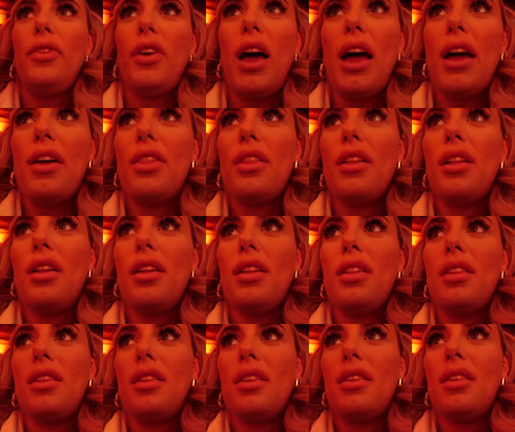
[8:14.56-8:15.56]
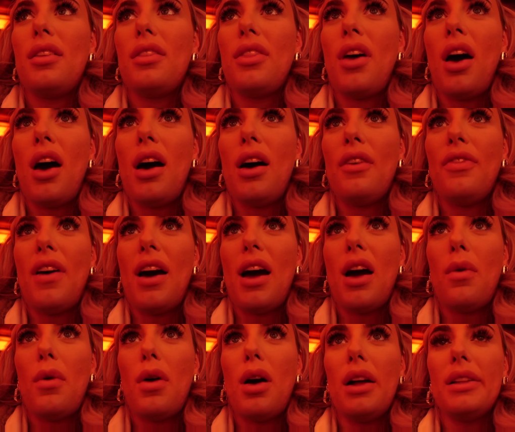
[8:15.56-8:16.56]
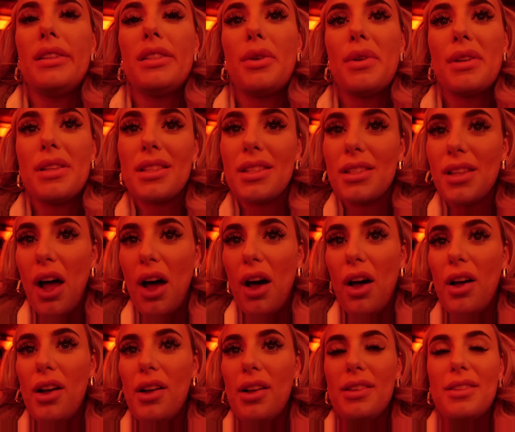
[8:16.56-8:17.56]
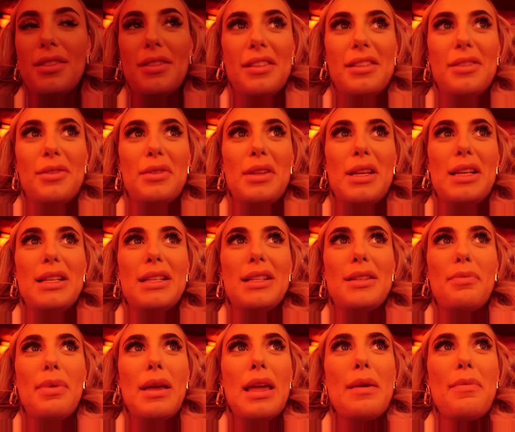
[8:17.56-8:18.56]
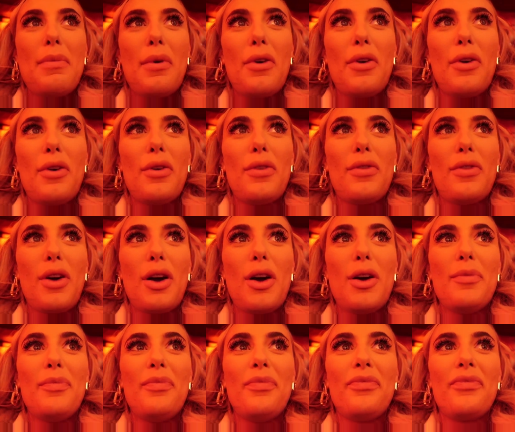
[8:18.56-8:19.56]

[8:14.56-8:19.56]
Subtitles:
like the half hour until it starts, there's all these people from